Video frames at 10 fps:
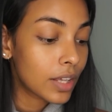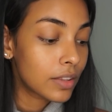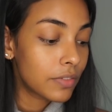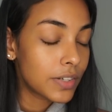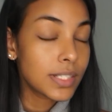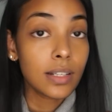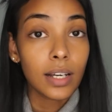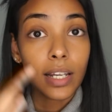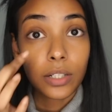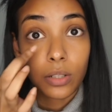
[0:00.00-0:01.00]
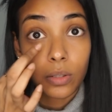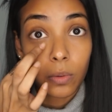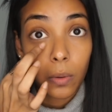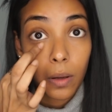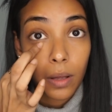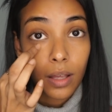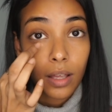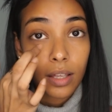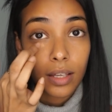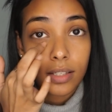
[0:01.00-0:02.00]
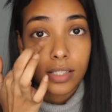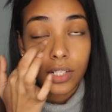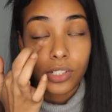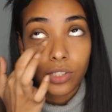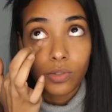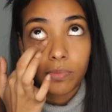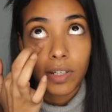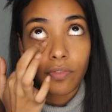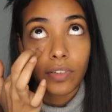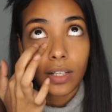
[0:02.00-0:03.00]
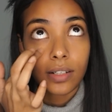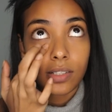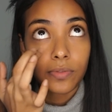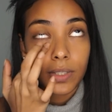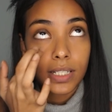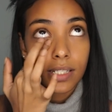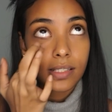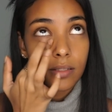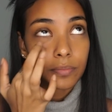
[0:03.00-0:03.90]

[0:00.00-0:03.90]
The first thing I like to do is I just use my fingers for this,